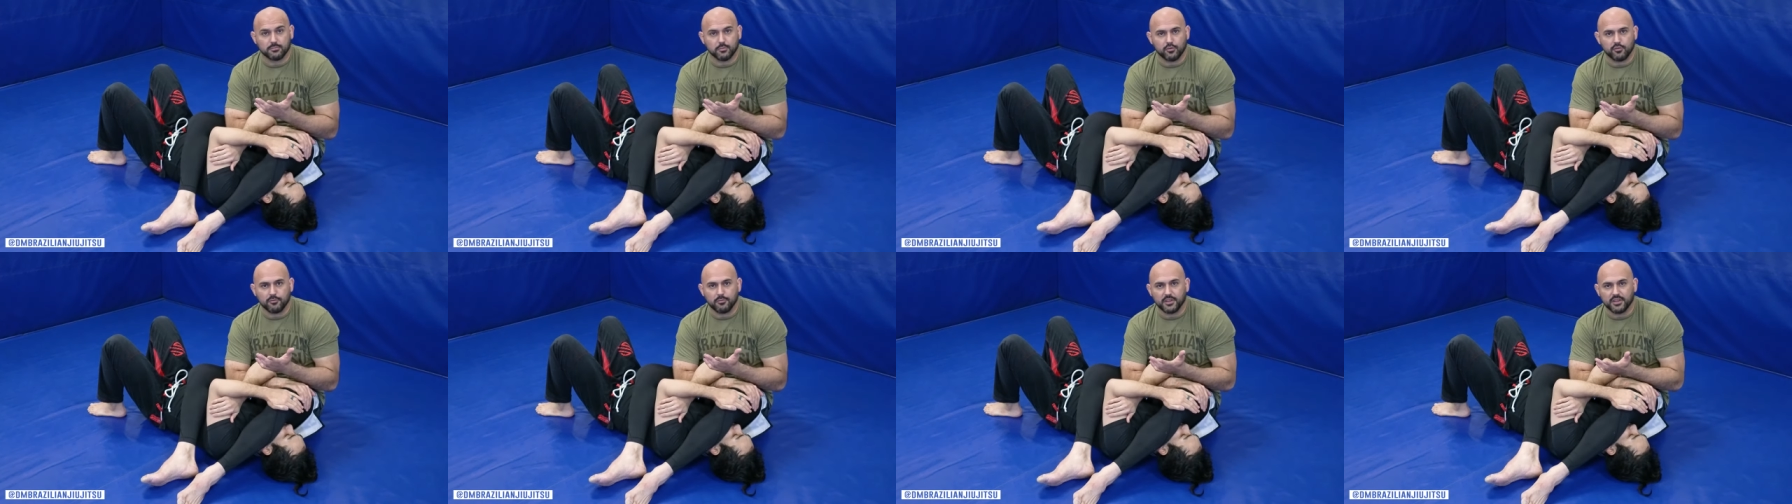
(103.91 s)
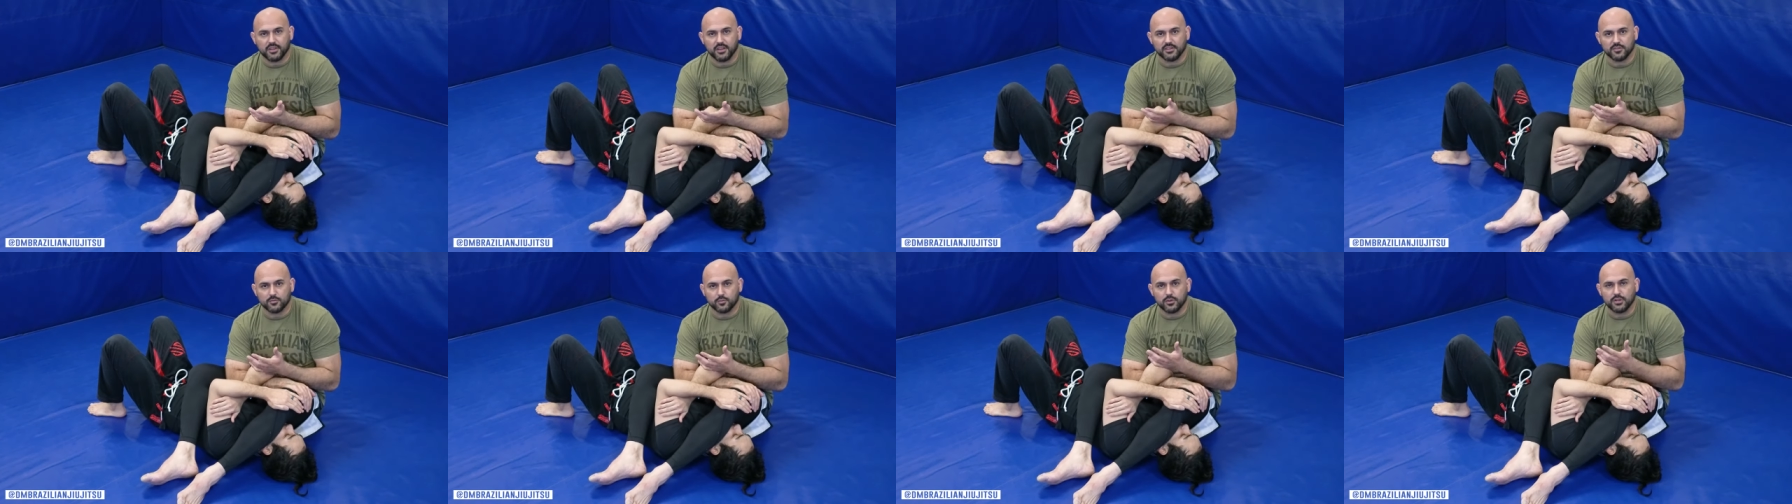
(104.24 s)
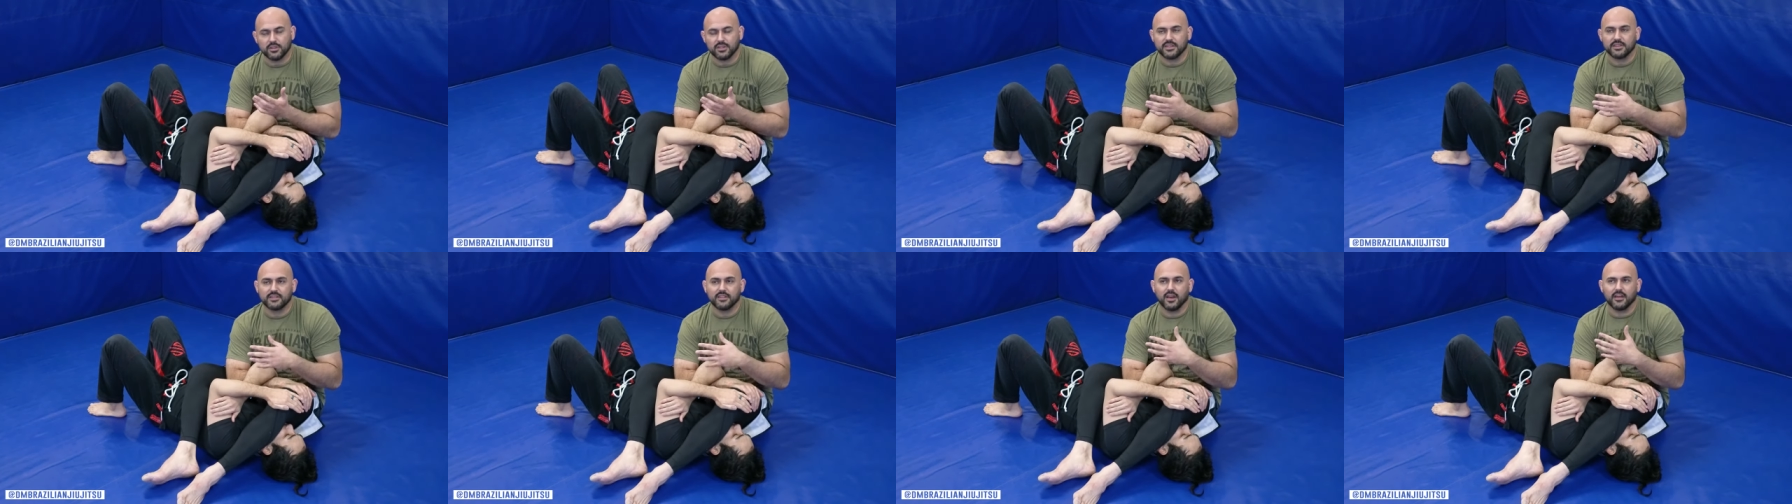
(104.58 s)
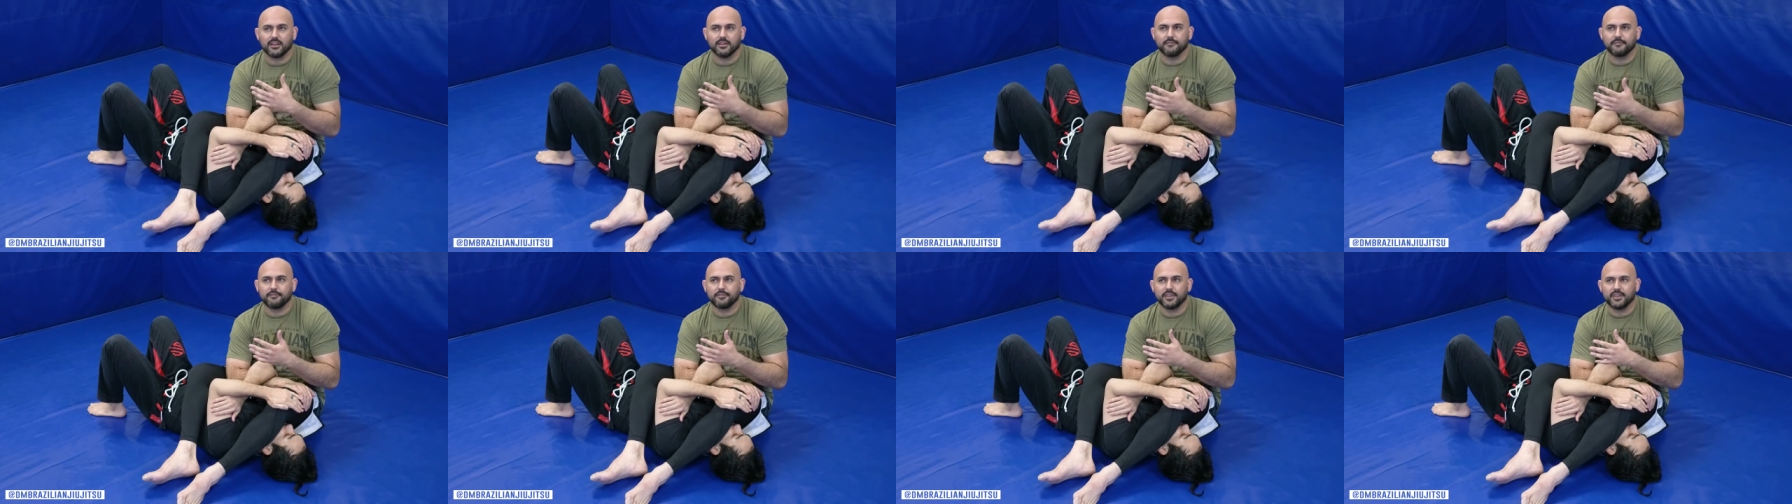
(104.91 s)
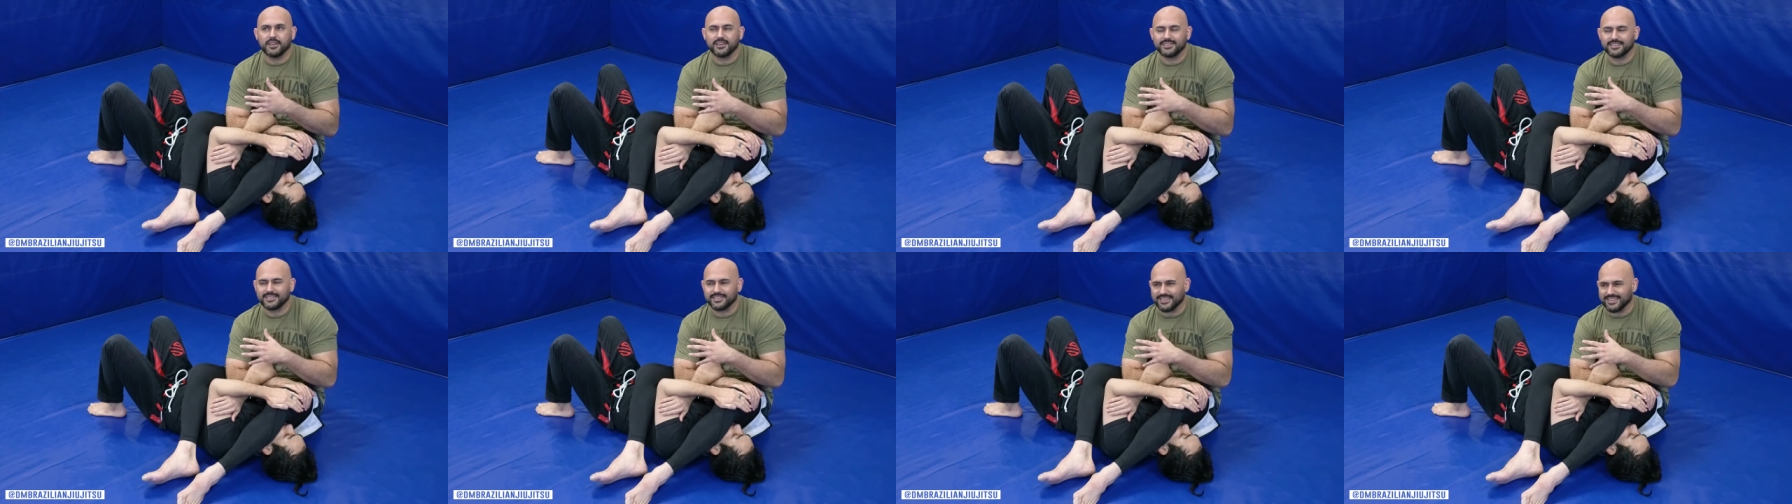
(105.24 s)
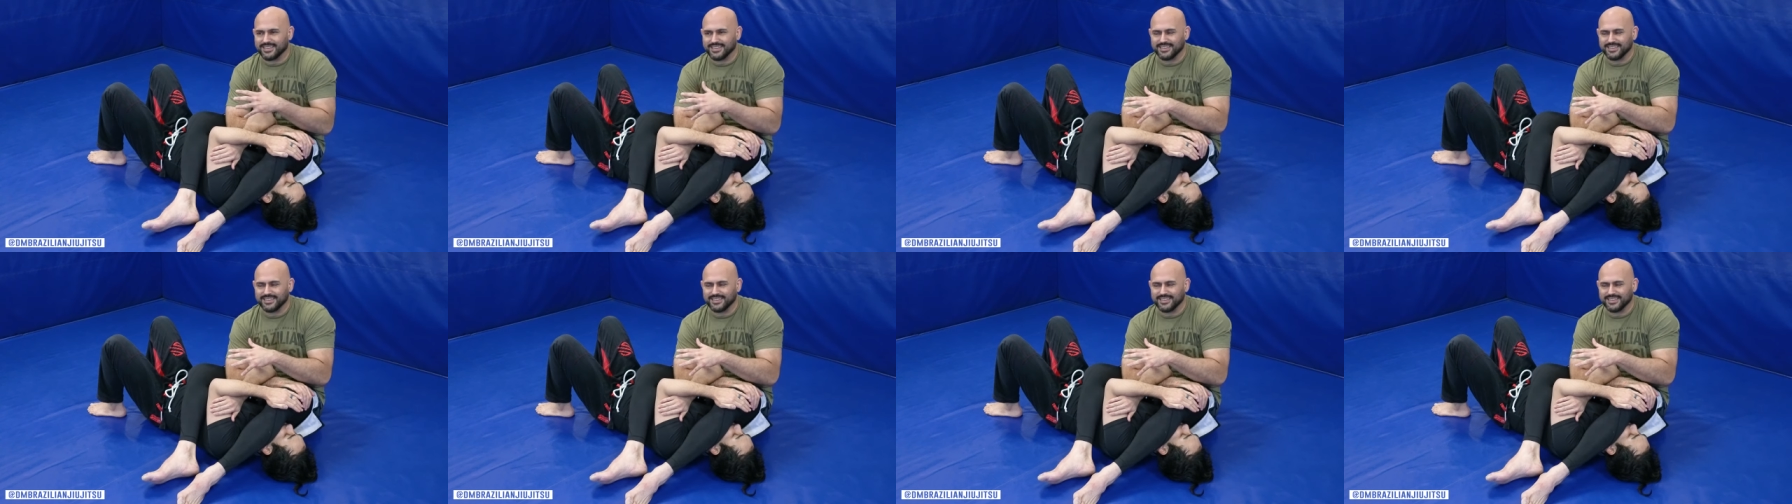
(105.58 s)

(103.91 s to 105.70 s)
move because really none of this